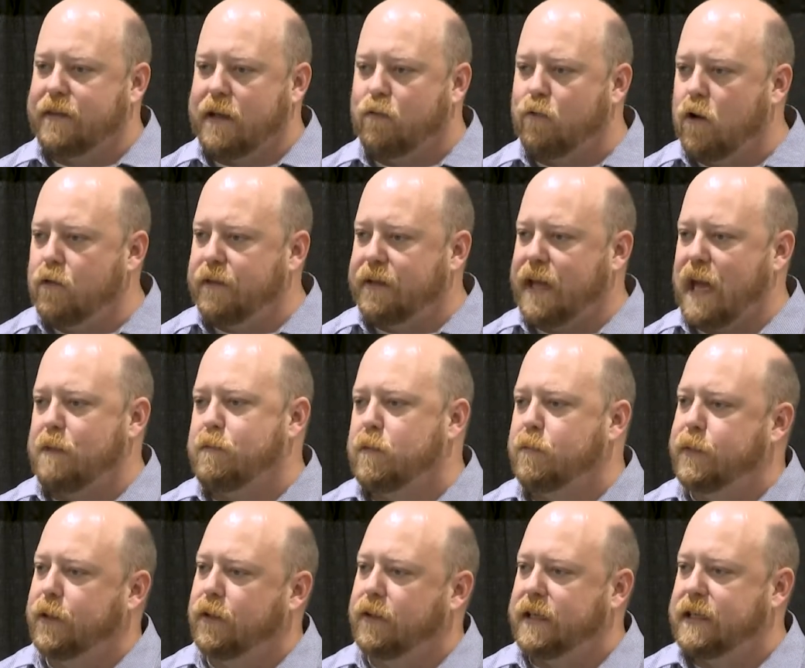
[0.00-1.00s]
They wrote the
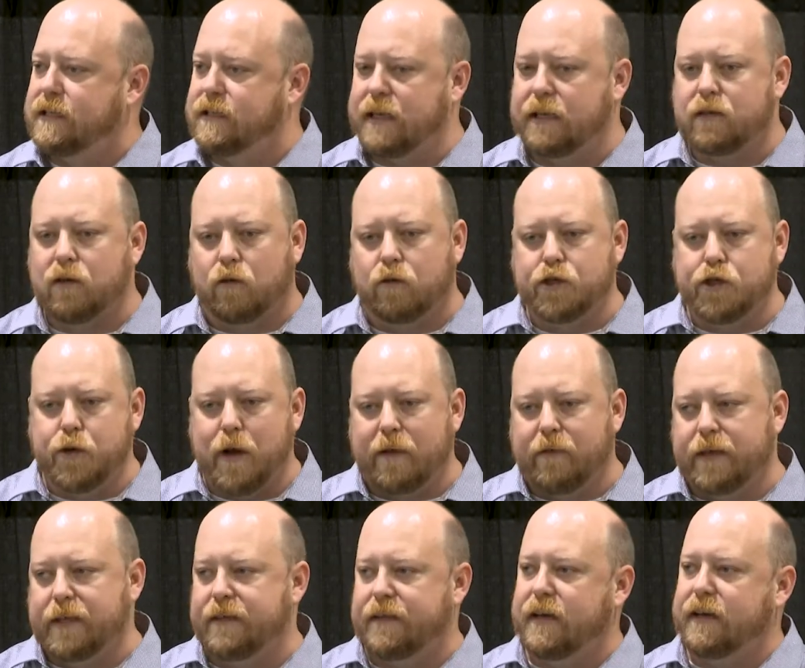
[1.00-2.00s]
capabilities, they told you
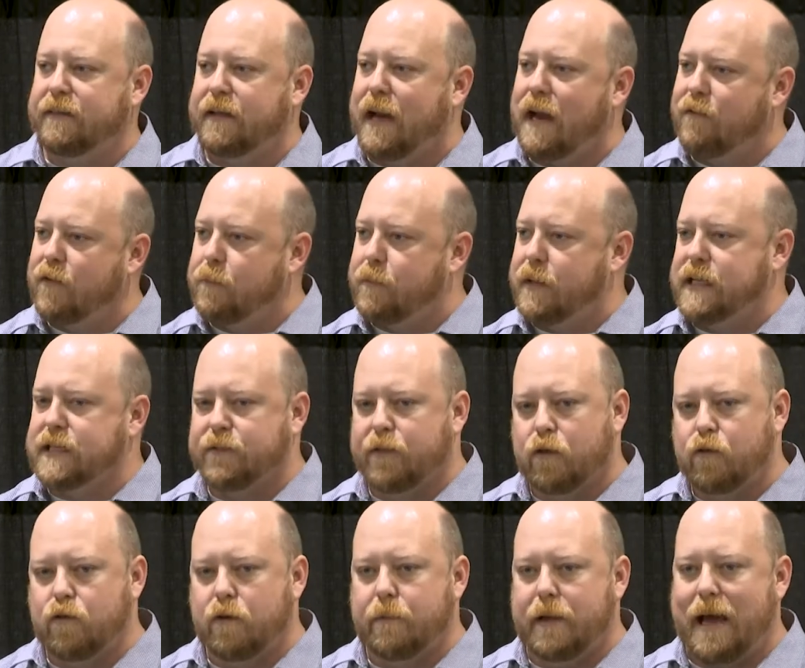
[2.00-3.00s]
everything that every piece of
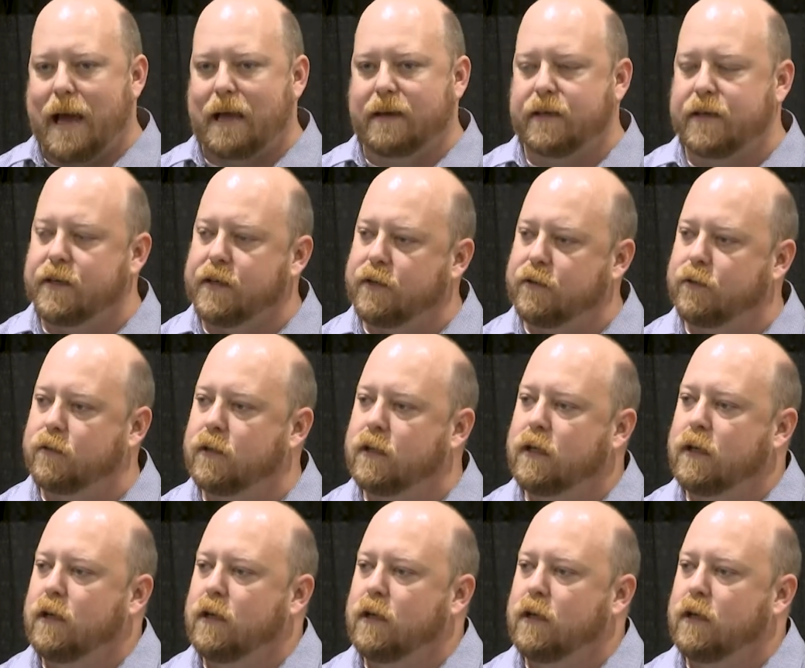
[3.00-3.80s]
equipment had to do.